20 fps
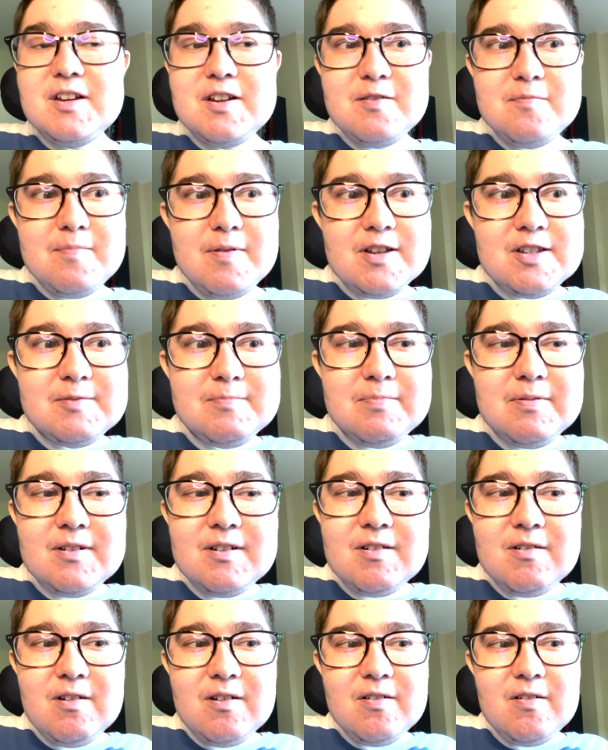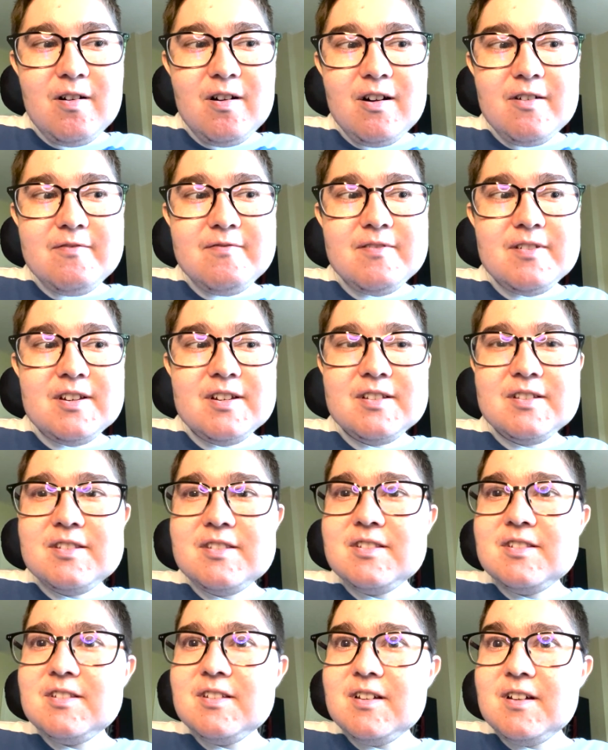your best player on
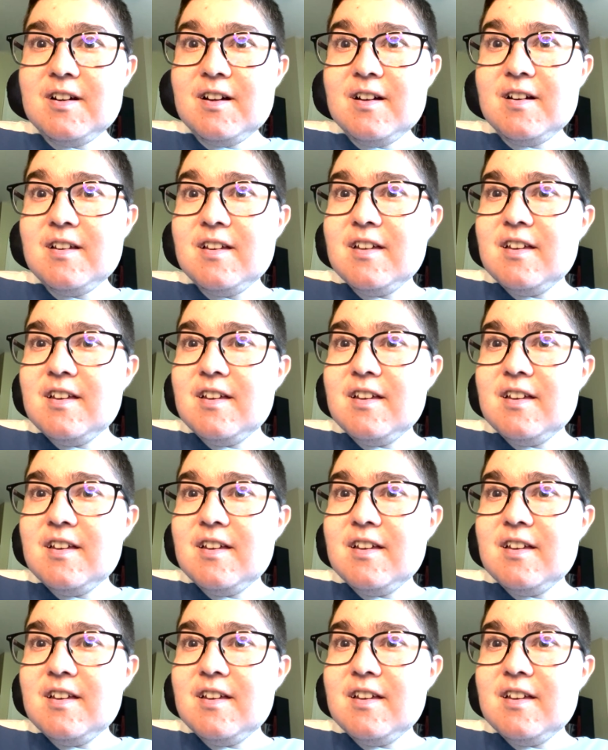offense, uh,